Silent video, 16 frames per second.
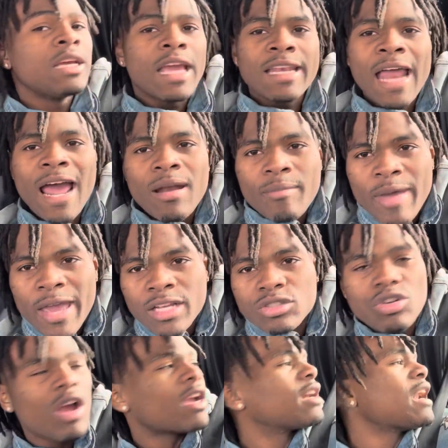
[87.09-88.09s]
that'll make
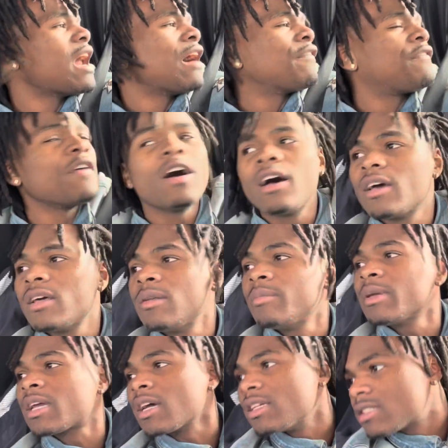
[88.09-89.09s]
trucking not fun.
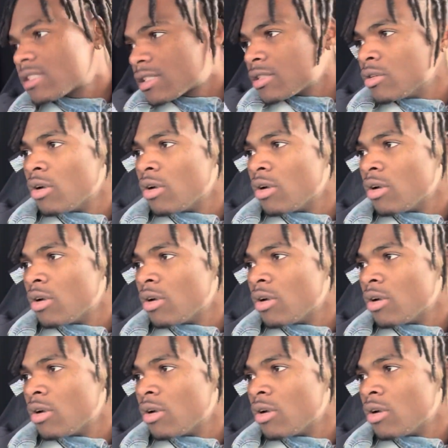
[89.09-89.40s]
Because,